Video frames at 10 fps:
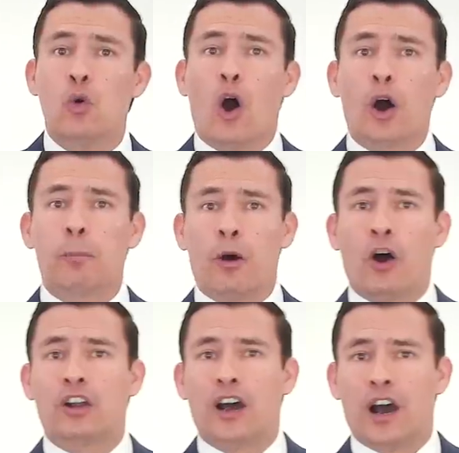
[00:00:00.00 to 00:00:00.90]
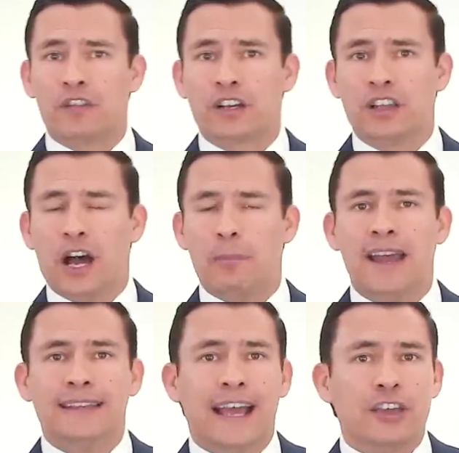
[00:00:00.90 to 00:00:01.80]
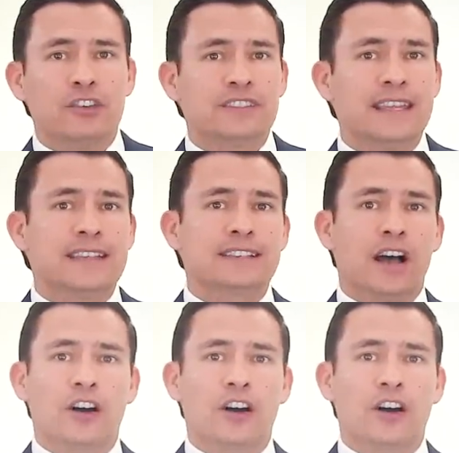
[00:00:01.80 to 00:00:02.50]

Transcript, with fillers: who are part of the club. Now, you see this